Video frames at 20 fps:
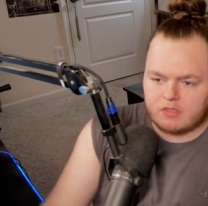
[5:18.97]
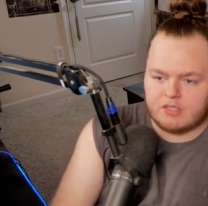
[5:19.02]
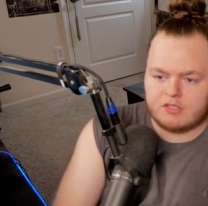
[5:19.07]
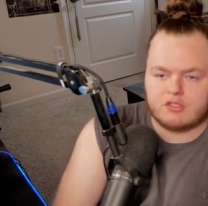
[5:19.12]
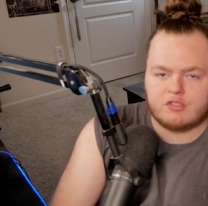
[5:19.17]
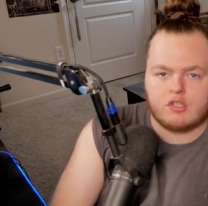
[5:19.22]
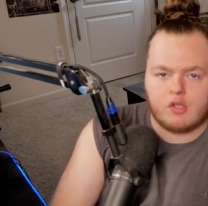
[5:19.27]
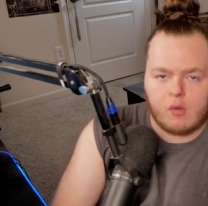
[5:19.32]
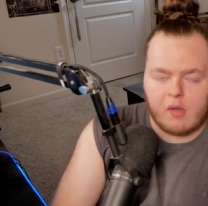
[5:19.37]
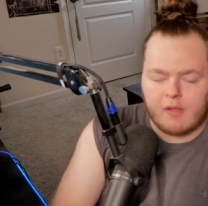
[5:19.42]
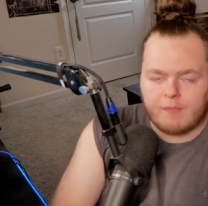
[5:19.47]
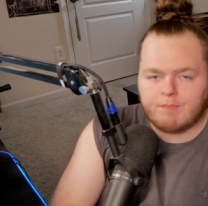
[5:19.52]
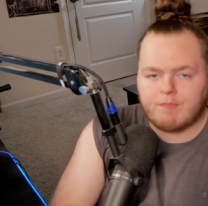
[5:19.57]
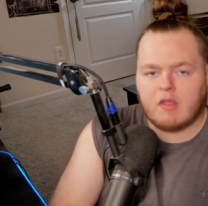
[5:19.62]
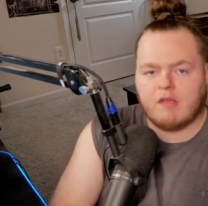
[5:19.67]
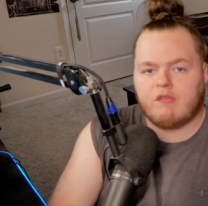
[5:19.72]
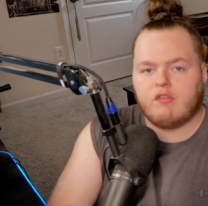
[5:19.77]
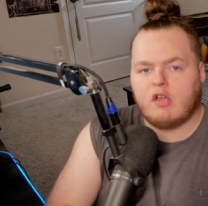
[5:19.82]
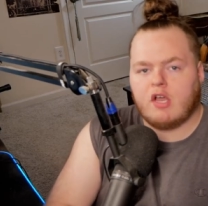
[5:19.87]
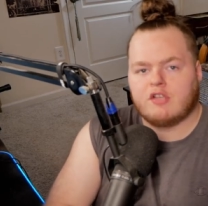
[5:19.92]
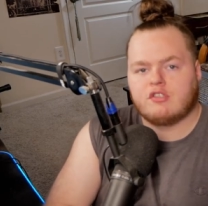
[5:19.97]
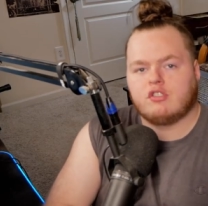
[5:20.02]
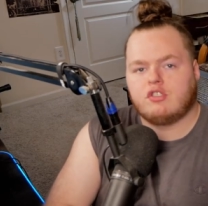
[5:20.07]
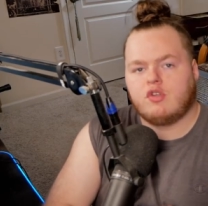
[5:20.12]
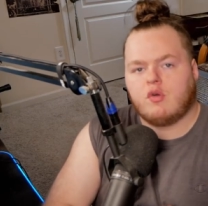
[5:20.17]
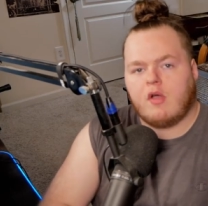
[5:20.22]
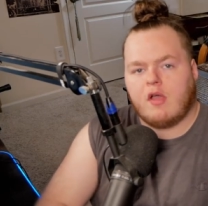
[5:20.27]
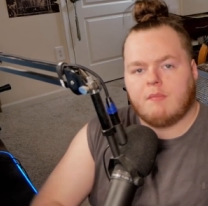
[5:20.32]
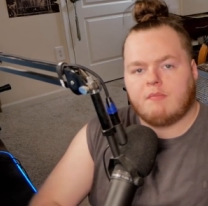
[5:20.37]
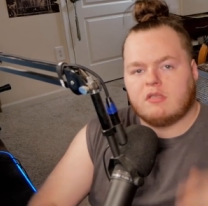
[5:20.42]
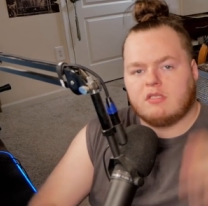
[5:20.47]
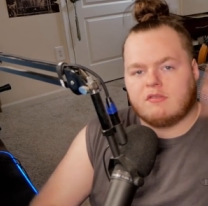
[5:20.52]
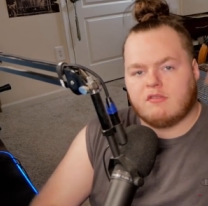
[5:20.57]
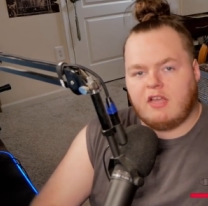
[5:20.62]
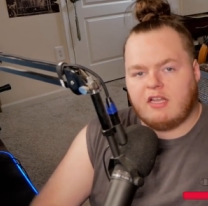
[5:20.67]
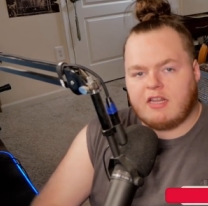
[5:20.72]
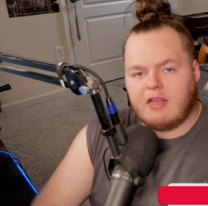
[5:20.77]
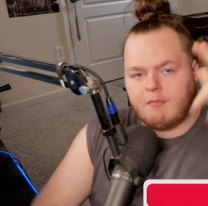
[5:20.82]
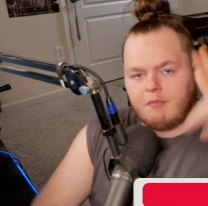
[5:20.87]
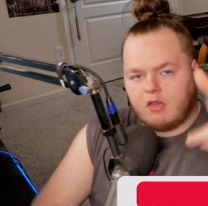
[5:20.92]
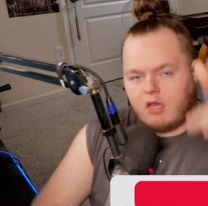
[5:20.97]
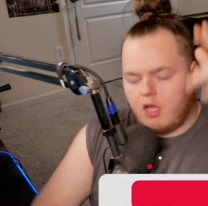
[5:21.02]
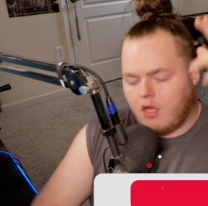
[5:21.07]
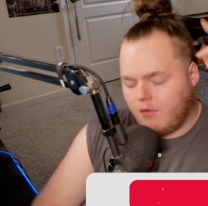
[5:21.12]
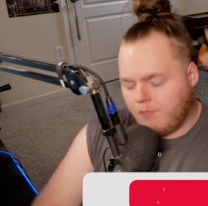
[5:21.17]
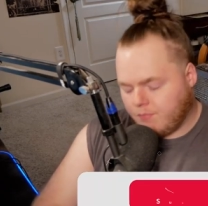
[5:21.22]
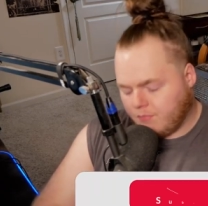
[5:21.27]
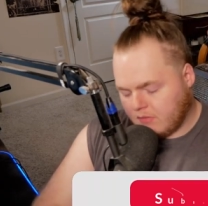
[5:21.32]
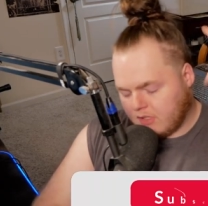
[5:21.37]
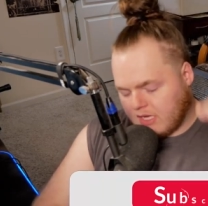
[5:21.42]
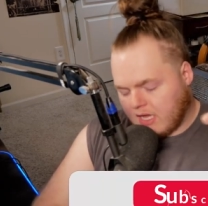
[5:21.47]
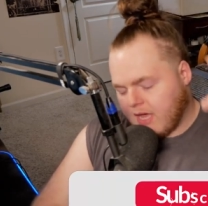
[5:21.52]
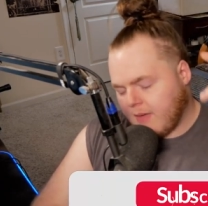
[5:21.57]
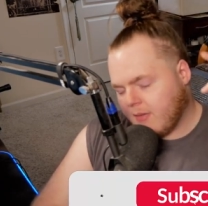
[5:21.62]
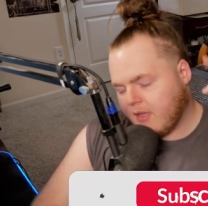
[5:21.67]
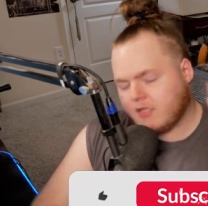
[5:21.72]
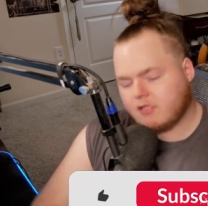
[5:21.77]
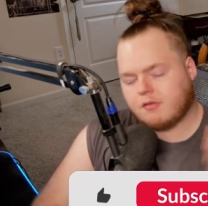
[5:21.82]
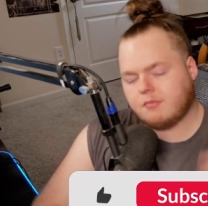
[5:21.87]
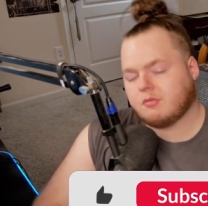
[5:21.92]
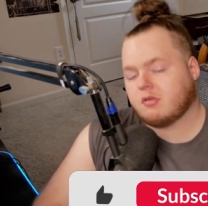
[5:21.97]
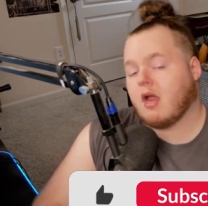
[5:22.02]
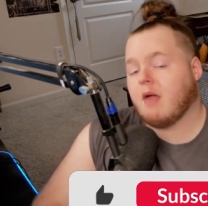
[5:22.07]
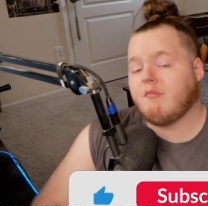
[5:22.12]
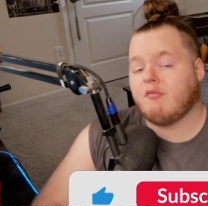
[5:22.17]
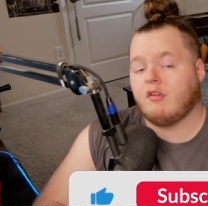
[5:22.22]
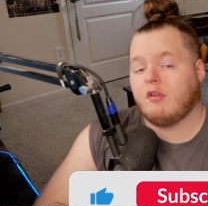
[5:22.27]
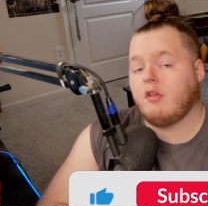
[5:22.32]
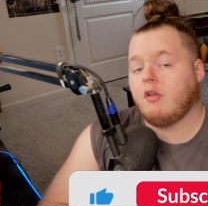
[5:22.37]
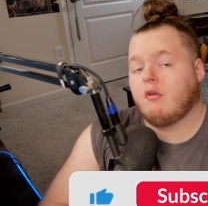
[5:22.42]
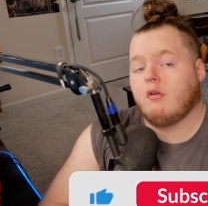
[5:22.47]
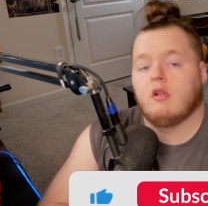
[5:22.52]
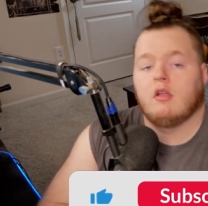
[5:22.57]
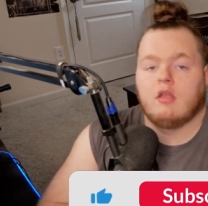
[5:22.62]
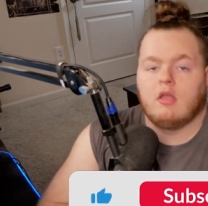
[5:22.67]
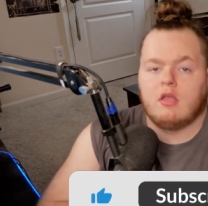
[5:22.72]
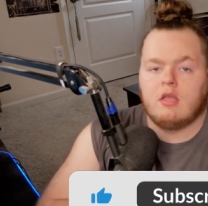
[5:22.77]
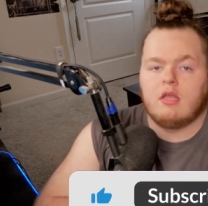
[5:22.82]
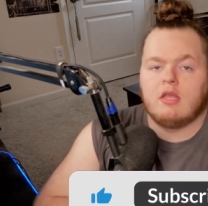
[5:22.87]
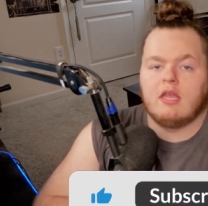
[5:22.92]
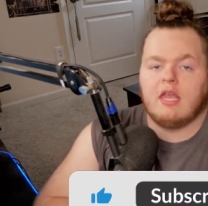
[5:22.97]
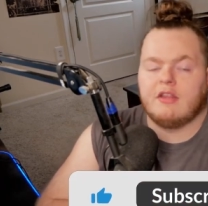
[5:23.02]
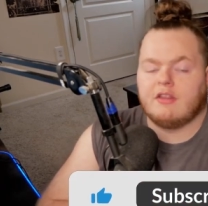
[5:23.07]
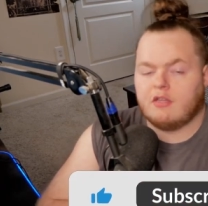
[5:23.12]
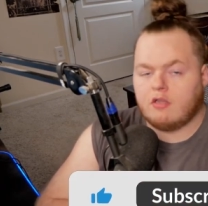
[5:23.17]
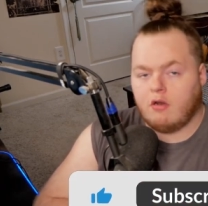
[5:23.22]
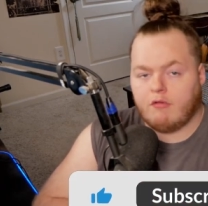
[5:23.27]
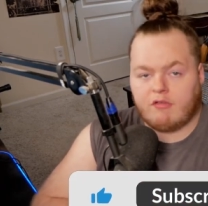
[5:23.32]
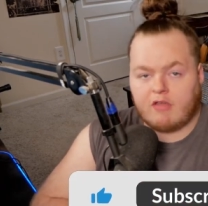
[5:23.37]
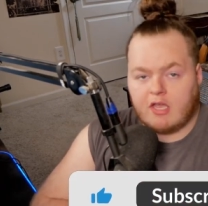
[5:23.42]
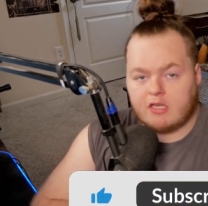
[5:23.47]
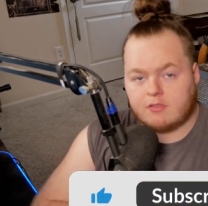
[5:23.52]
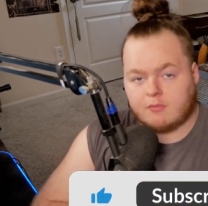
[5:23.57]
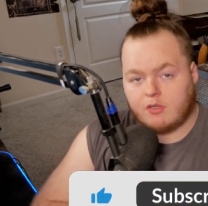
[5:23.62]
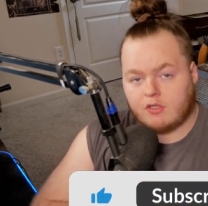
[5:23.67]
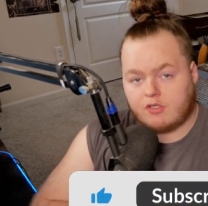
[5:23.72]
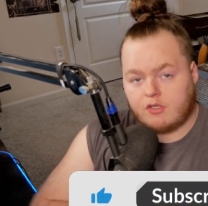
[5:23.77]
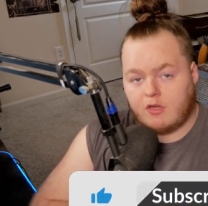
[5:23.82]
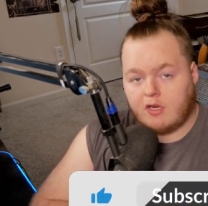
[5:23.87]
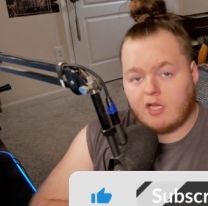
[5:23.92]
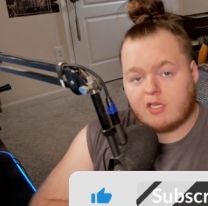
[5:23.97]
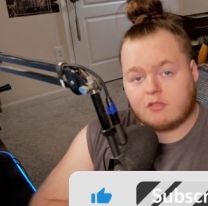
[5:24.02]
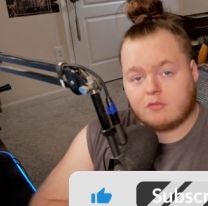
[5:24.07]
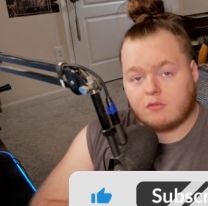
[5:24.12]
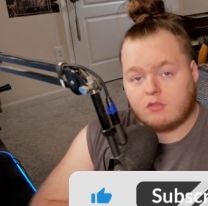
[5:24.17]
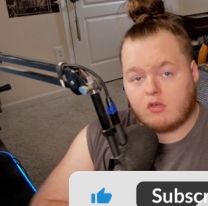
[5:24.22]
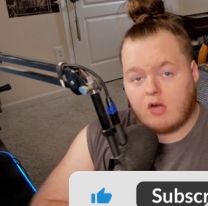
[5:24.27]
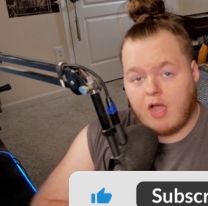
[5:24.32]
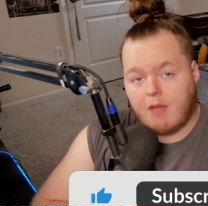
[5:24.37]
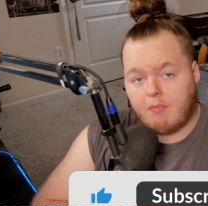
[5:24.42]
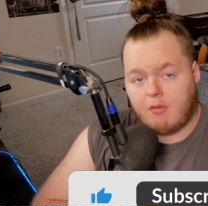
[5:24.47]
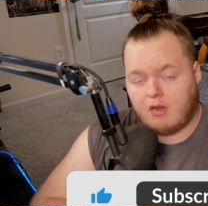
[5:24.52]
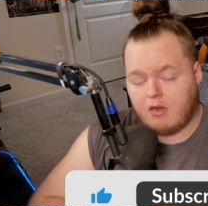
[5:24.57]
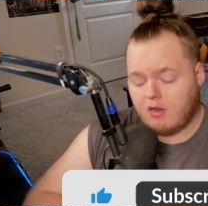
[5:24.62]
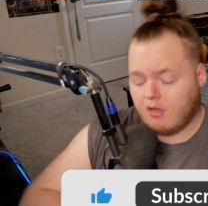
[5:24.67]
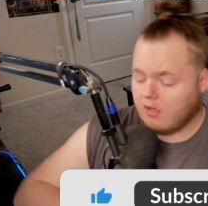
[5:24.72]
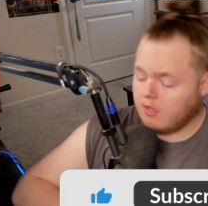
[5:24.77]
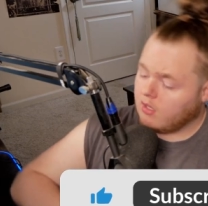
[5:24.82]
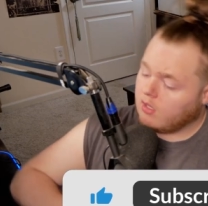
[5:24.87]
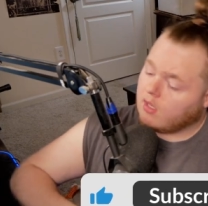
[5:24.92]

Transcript: Let's do it. If you guys enjoy it, please leave a like down below, comment, subscribe if you're new, hit the notification bell so you know the next one's dropping.